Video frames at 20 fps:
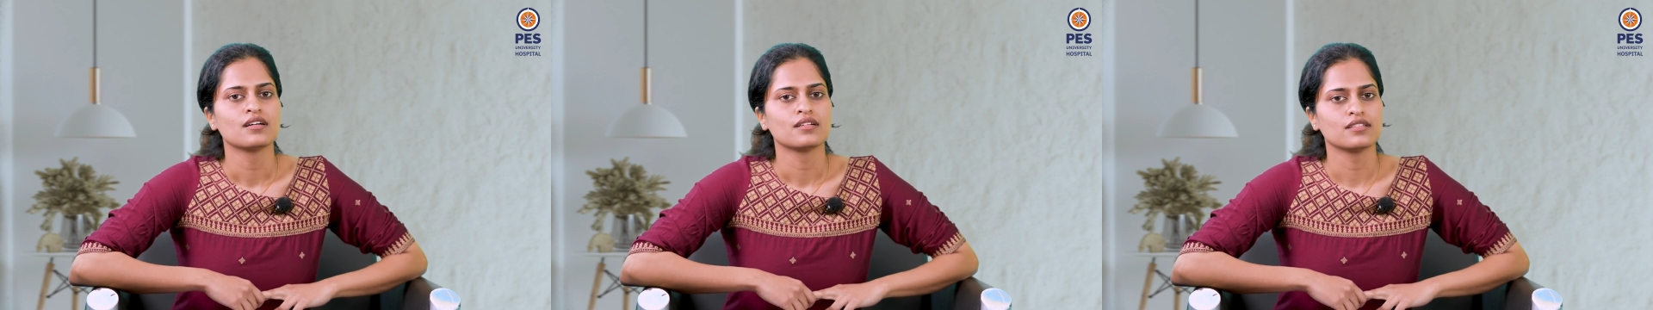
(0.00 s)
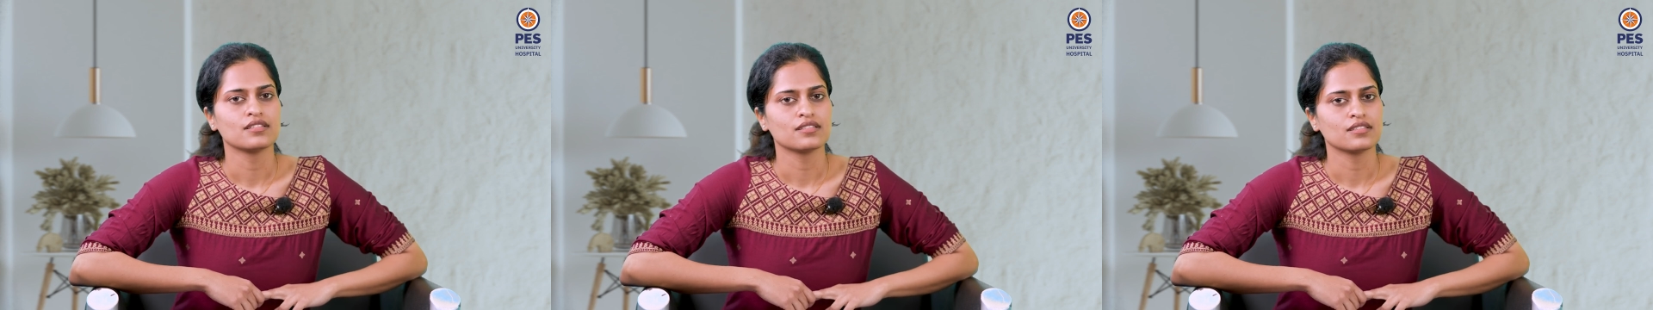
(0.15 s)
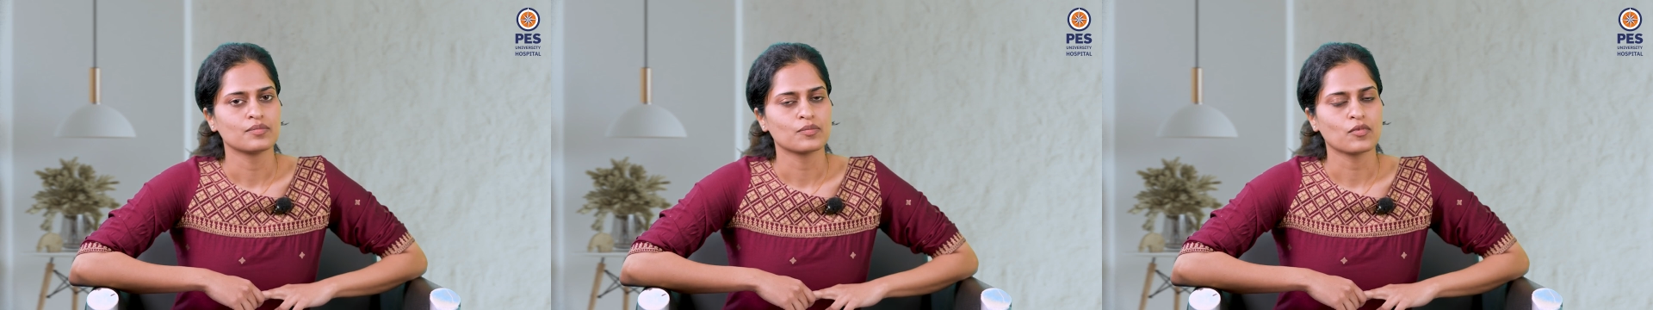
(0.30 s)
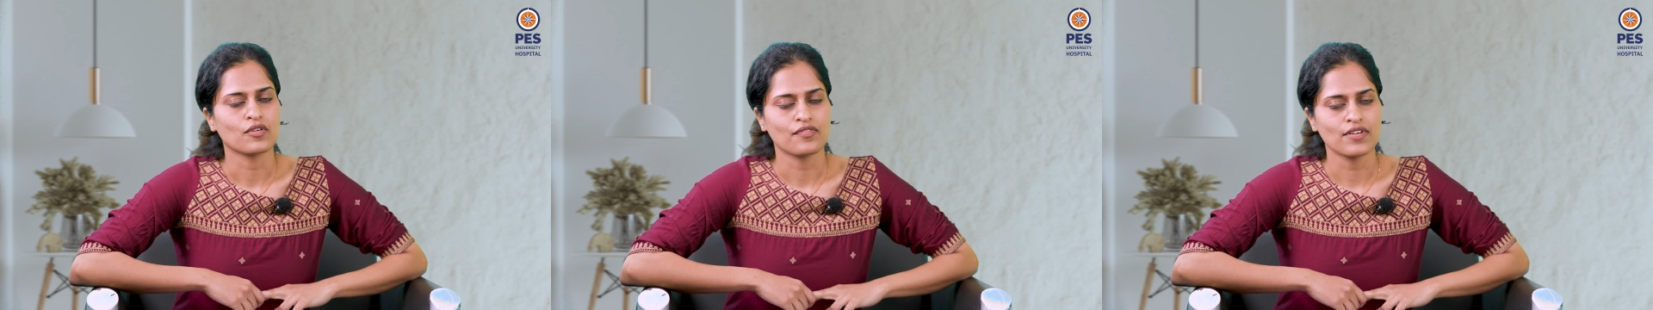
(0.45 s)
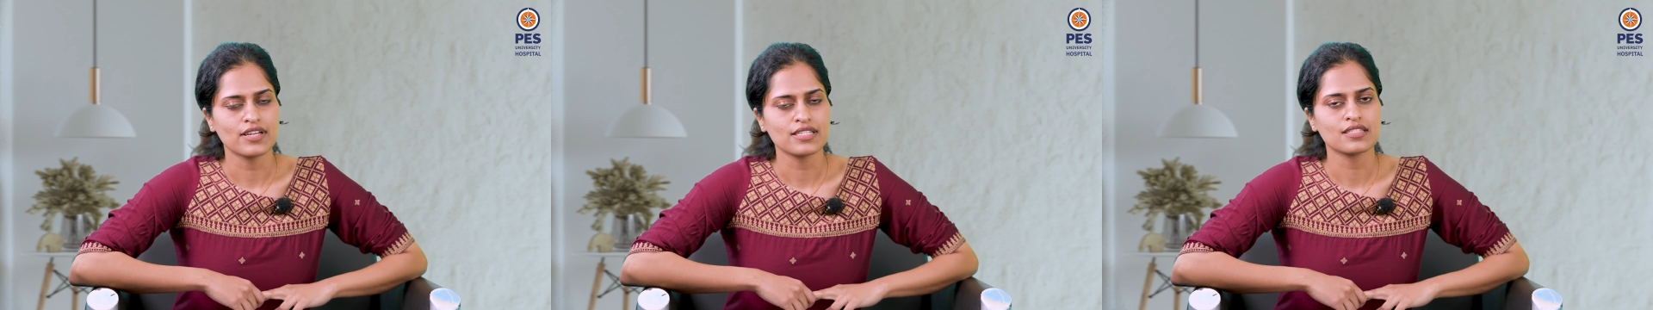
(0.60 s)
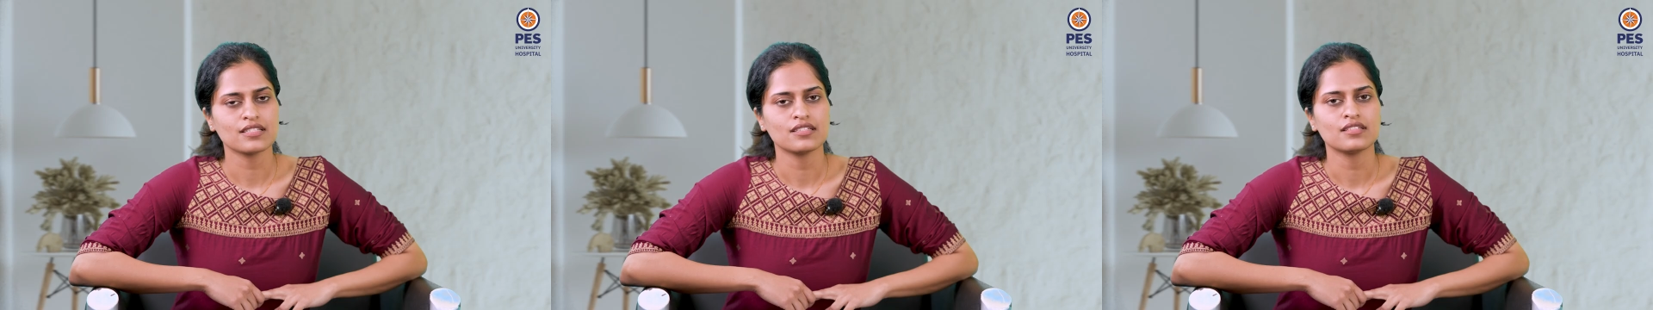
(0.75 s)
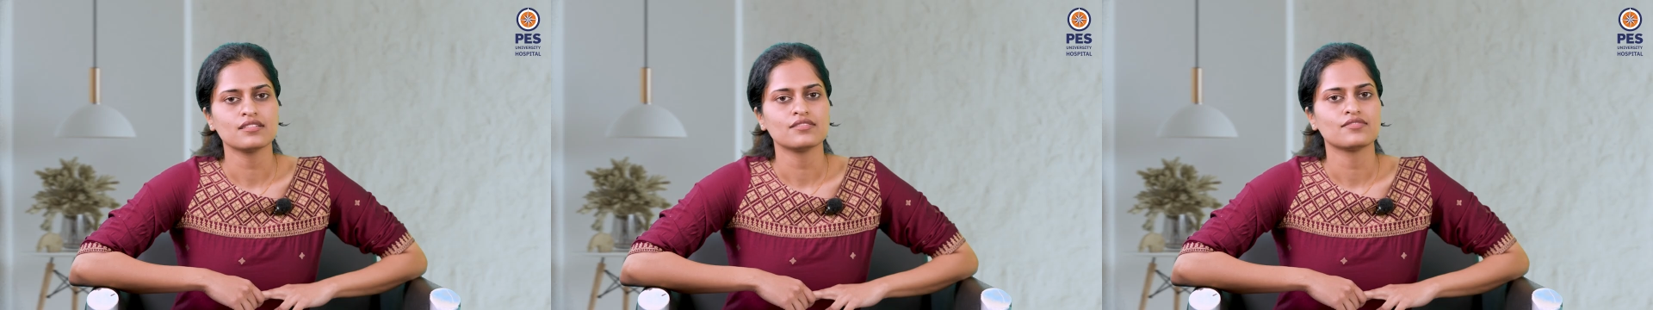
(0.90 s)
the
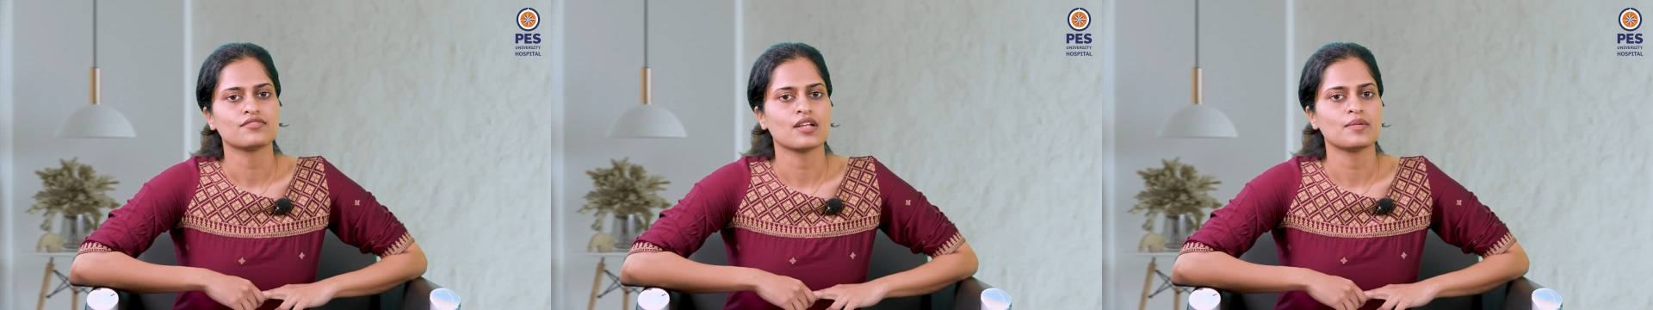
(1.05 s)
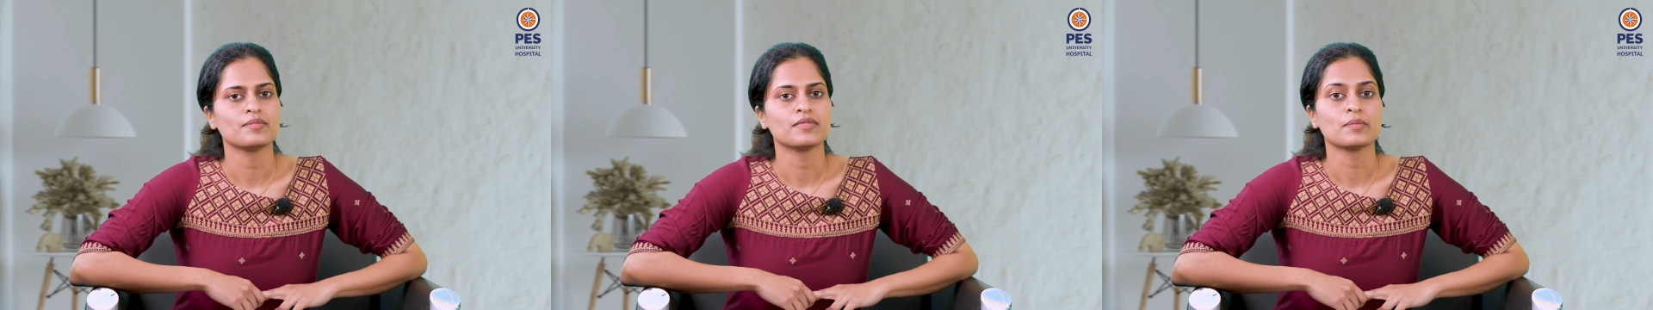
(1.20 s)
professor from